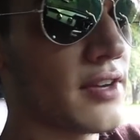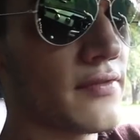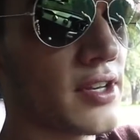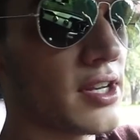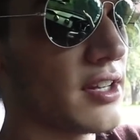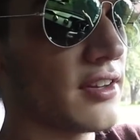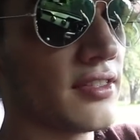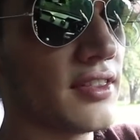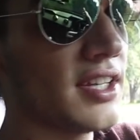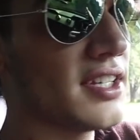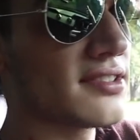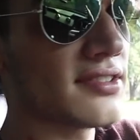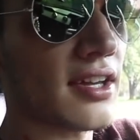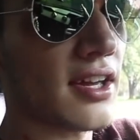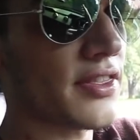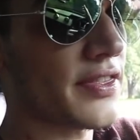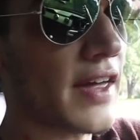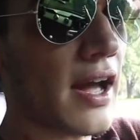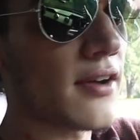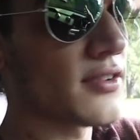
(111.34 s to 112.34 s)
give it at least
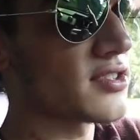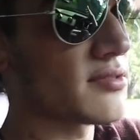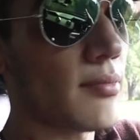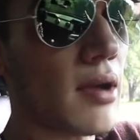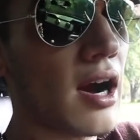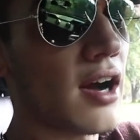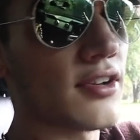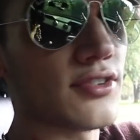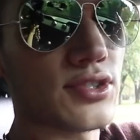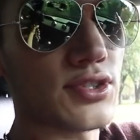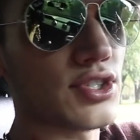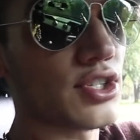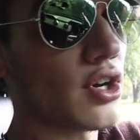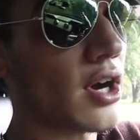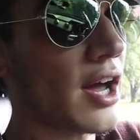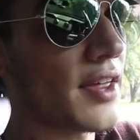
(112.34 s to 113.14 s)
like 1,000 miles or so.